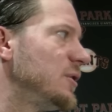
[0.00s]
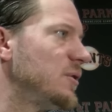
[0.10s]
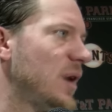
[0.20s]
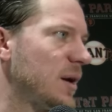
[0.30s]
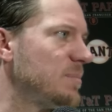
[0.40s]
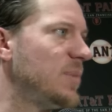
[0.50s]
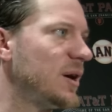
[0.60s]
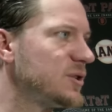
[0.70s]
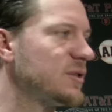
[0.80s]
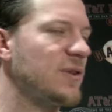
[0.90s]
they're not a
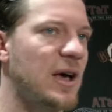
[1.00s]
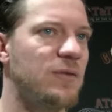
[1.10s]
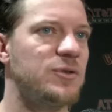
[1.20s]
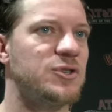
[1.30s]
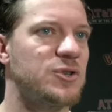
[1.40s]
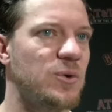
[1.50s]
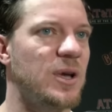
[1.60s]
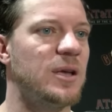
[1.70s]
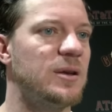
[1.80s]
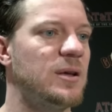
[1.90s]
bunch of average
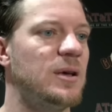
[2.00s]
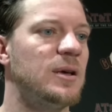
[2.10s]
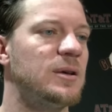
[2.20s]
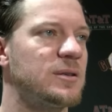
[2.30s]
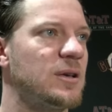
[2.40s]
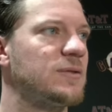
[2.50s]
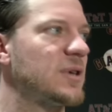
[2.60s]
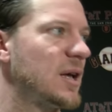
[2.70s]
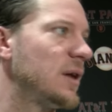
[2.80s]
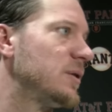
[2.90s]
stringing stuff
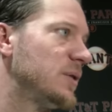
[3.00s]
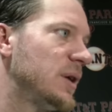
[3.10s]
together.